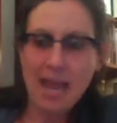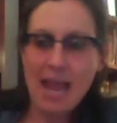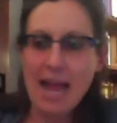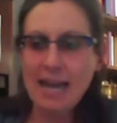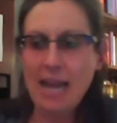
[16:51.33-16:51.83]

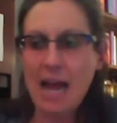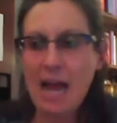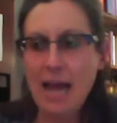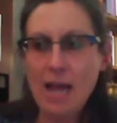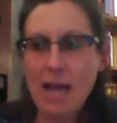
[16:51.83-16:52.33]
And
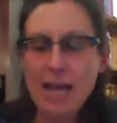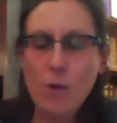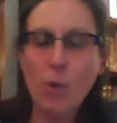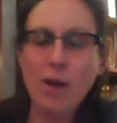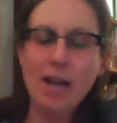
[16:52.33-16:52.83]

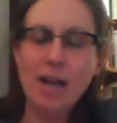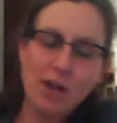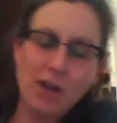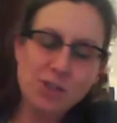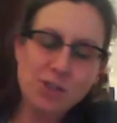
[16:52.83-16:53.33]
what it
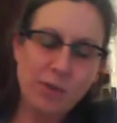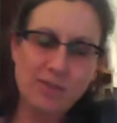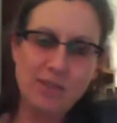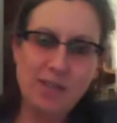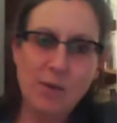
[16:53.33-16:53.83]
also would
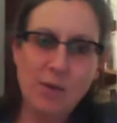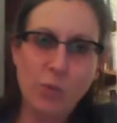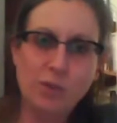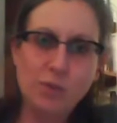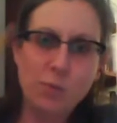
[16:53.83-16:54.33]
have done
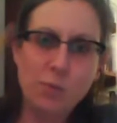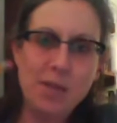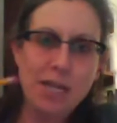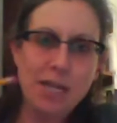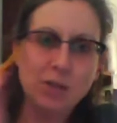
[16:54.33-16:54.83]
would
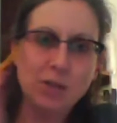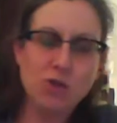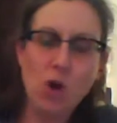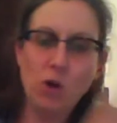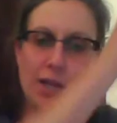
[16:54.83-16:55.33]
be
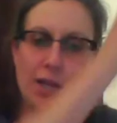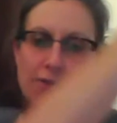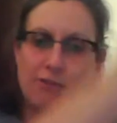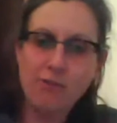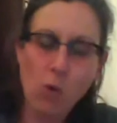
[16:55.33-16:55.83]

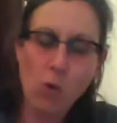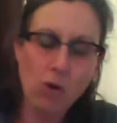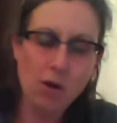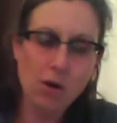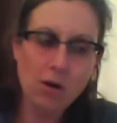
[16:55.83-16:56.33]
controlling
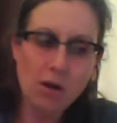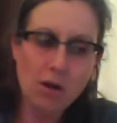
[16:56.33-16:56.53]
for